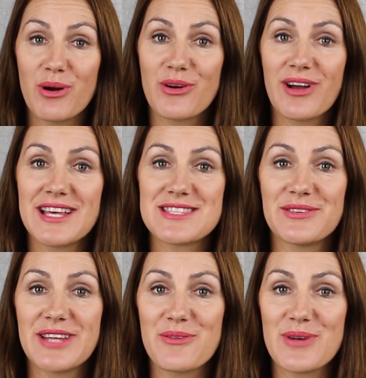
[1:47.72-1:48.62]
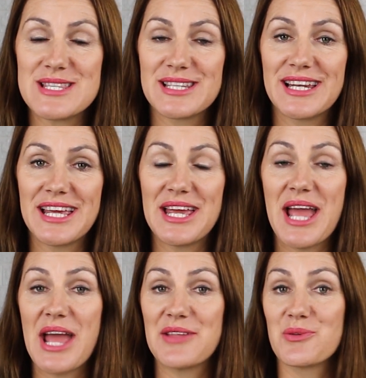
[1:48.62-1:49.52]
podcast on that
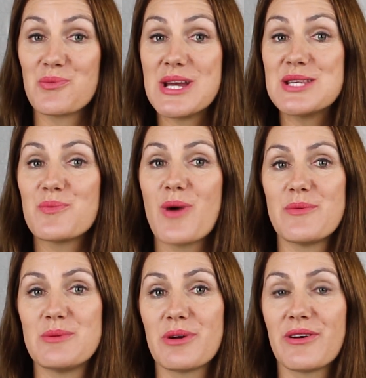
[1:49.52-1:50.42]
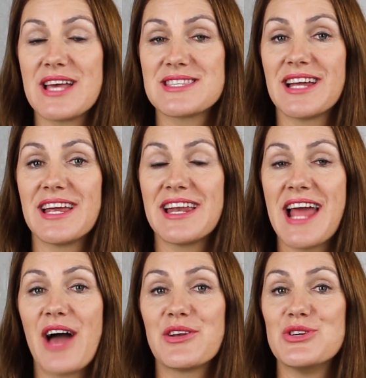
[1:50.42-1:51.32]
recently, and the reason why we procrastinate and
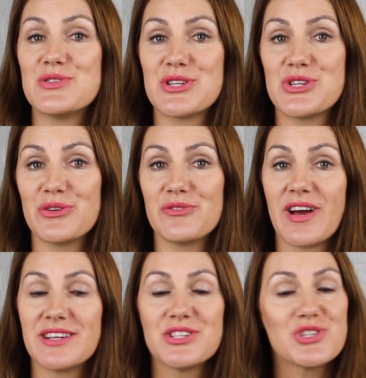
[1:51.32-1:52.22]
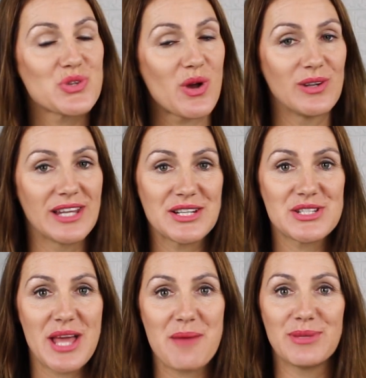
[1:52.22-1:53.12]
how to use it to your advantage, so I'll link
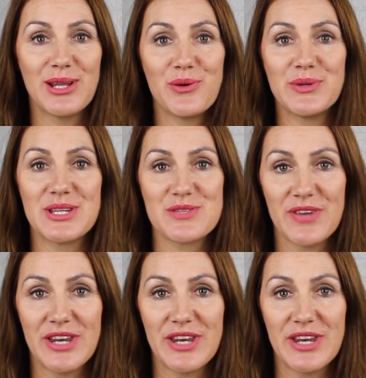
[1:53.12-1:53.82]
to that below in this